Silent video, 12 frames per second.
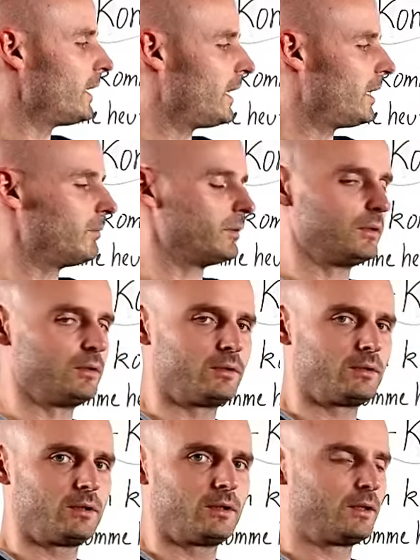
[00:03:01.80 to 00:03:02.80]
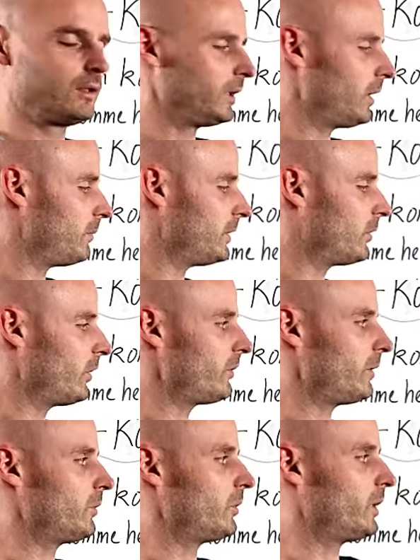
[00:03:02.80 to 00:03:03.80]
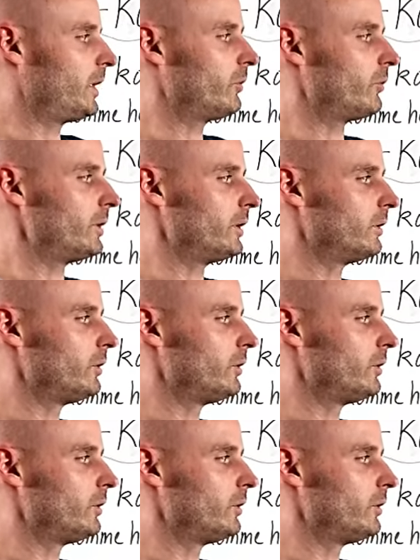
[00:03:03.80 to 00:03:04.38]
habe. Yeah, because I'm not hungry.